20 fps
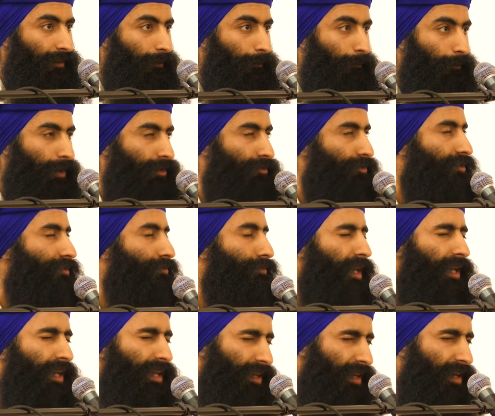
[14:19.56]
This was
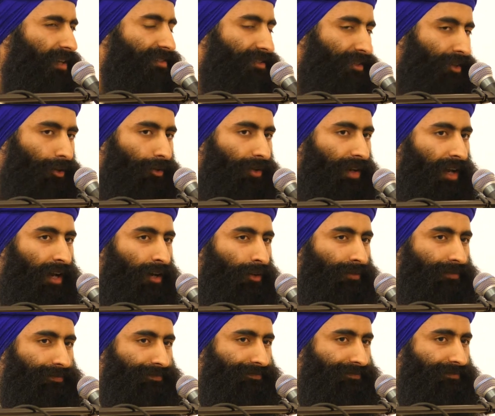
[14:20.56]
many years ago
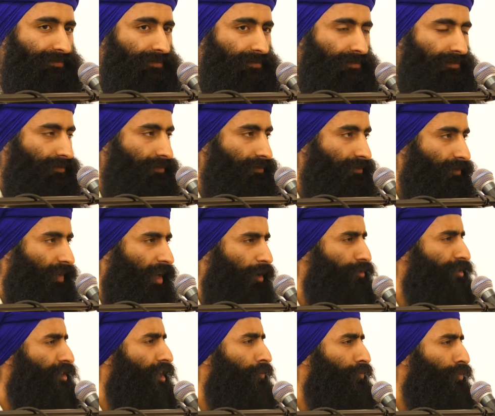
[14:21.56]
now. It
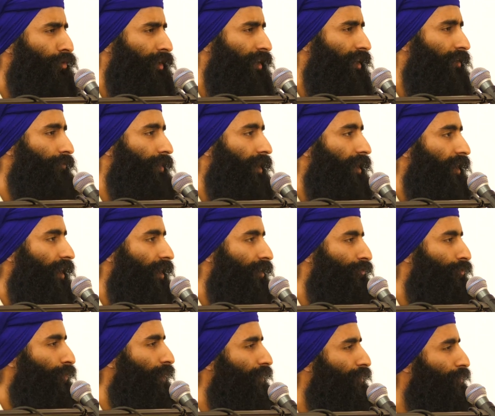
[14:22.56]
was at a point in my
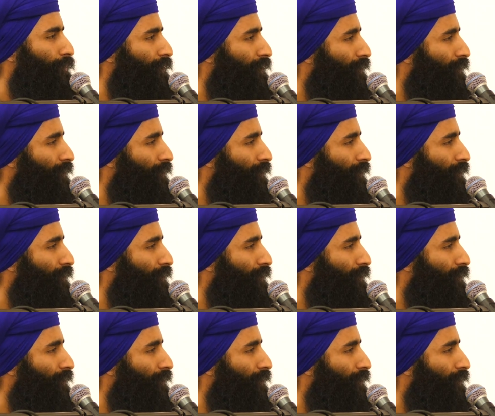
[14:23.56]
life where I thought, you